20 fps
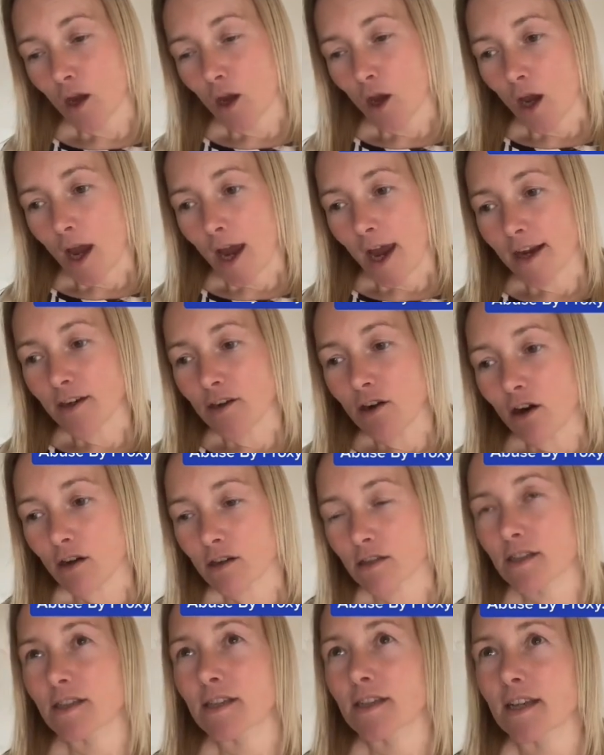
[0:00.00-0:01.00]
A
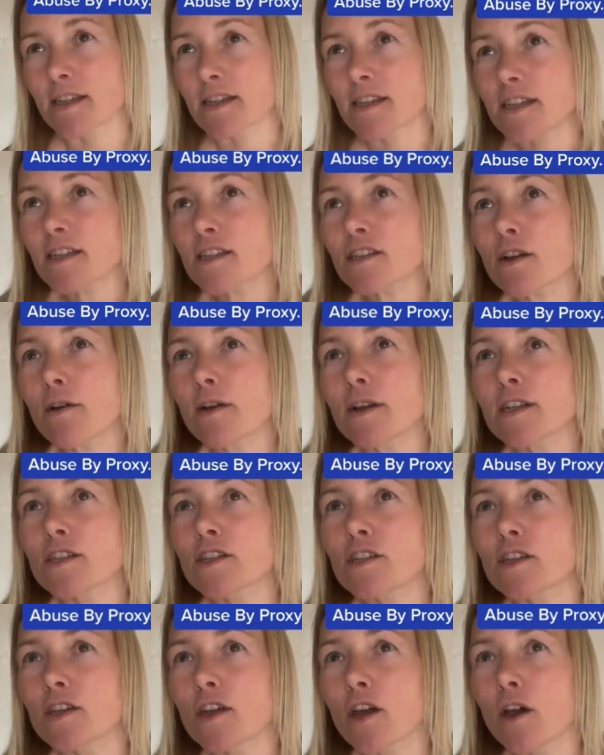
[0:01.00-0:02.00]
narcissist is going
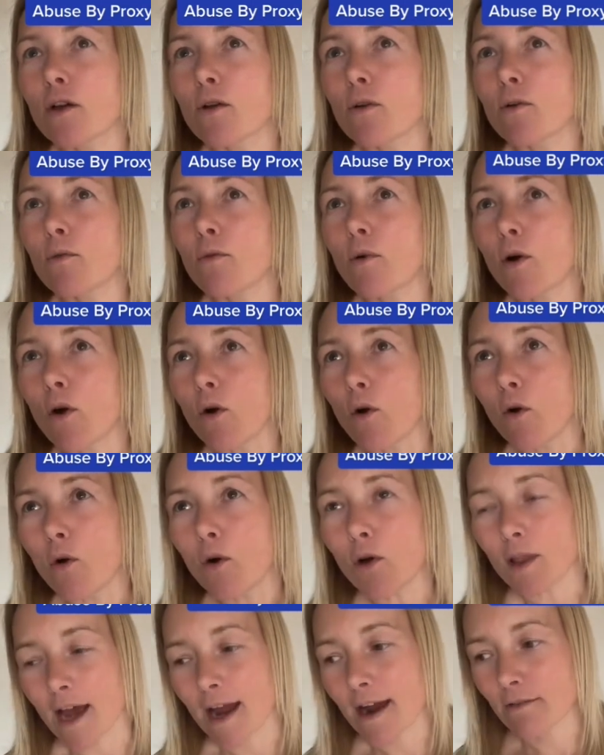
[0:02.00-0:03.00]
to go
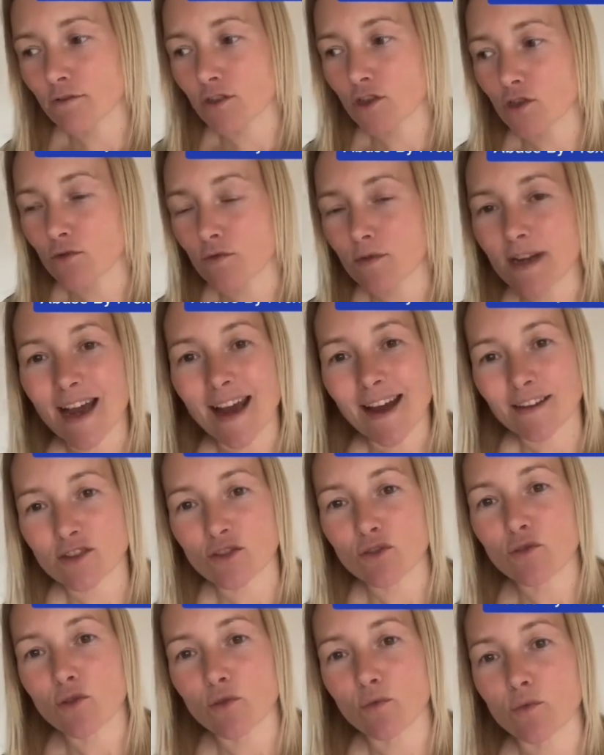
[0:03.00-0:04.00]
all out to get
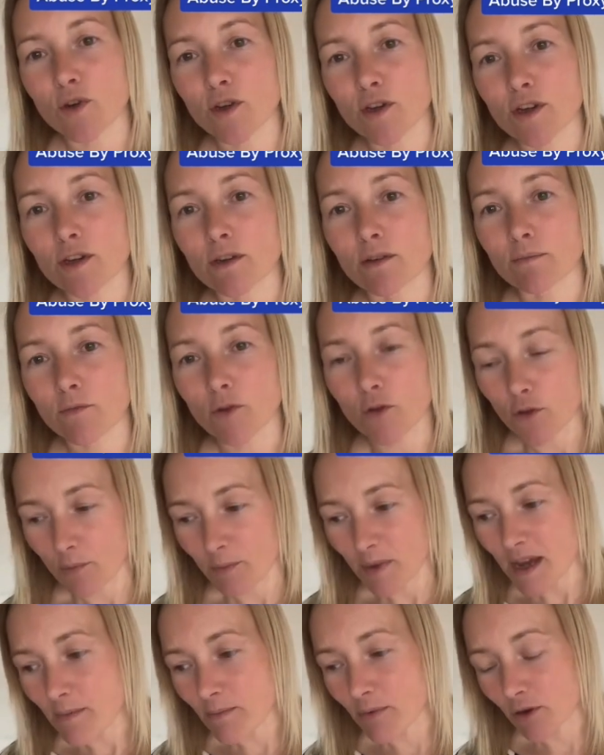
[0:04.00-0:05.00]
other
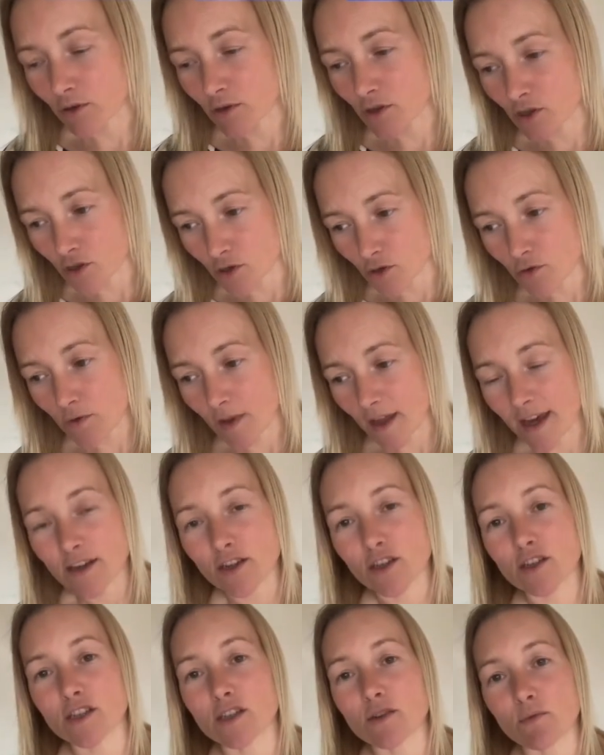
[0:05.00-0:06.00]
people to do their
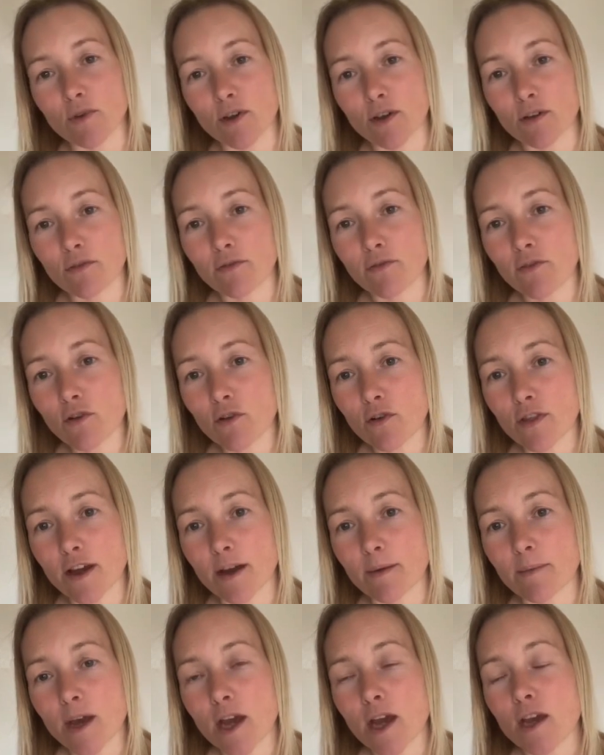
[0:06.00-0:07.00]
dirty work for
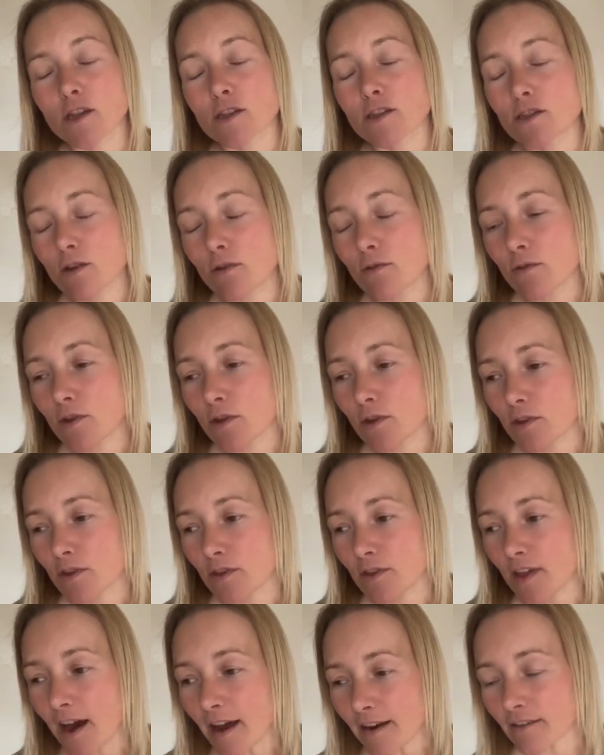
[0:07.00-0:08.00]
them so
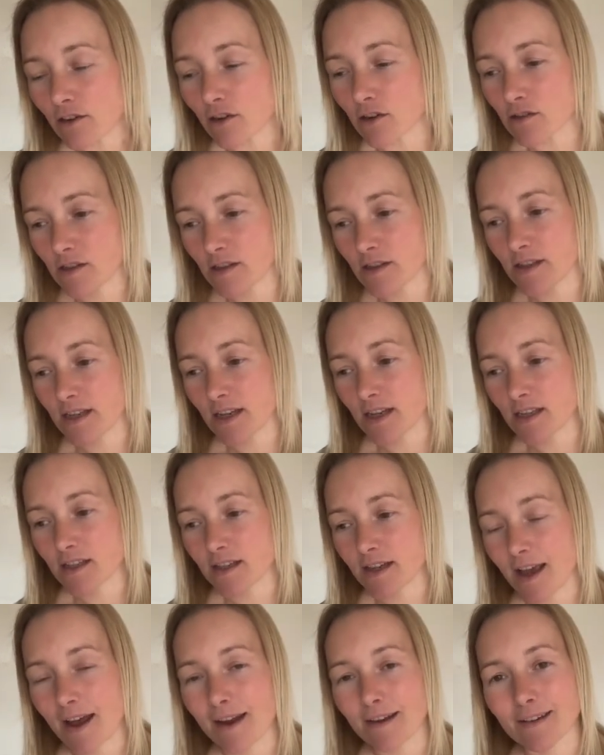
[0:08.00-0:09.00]
that that
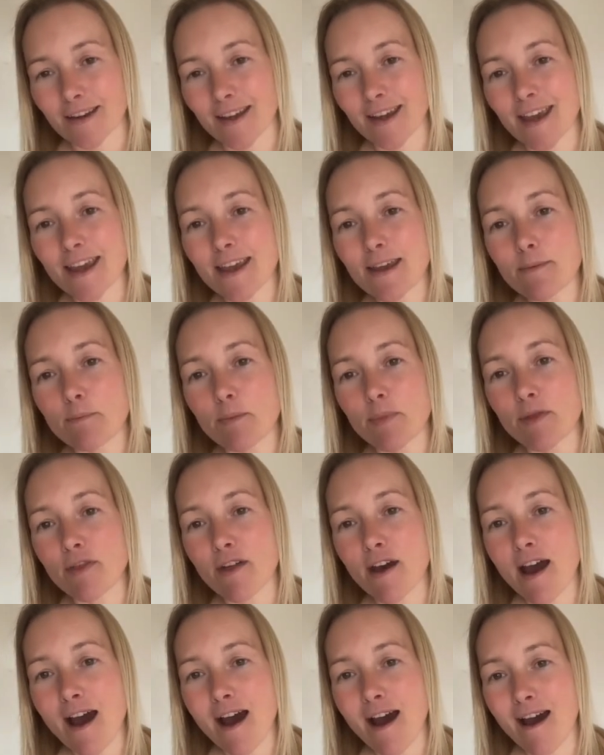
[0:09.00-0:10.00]
narcissist can keep
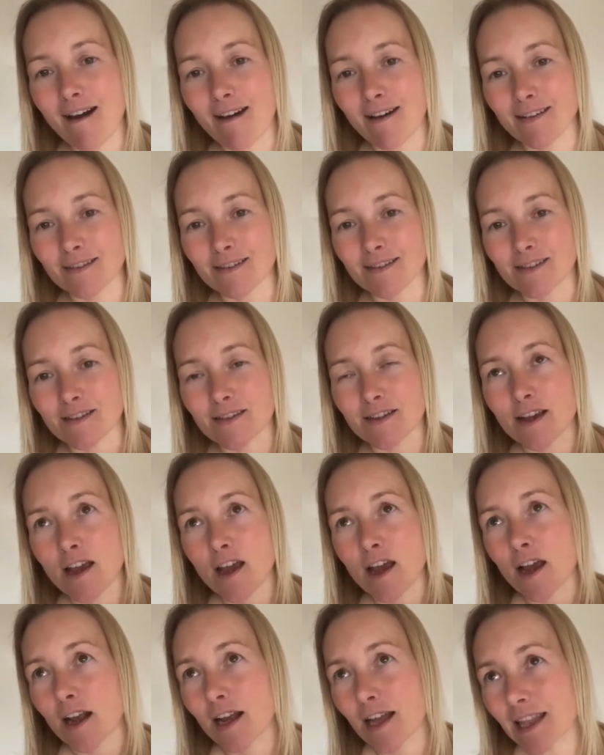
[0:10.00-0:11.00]
their hands
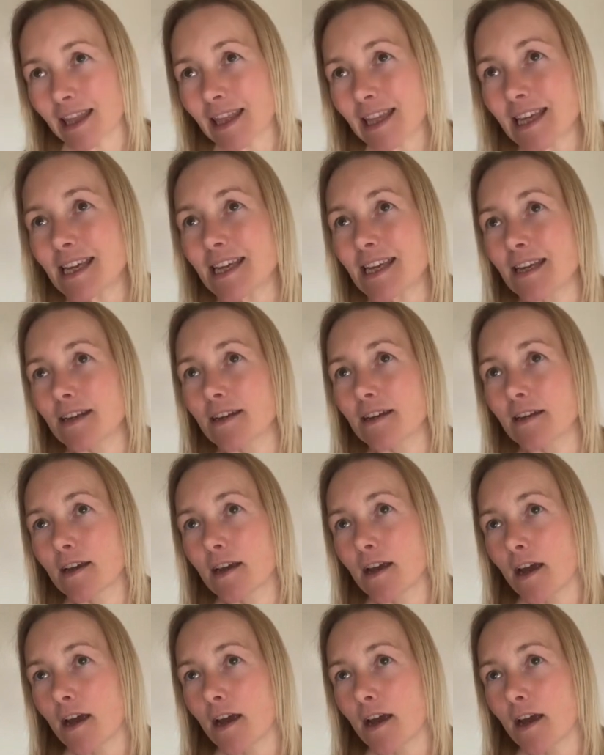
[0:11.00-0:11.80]
clean.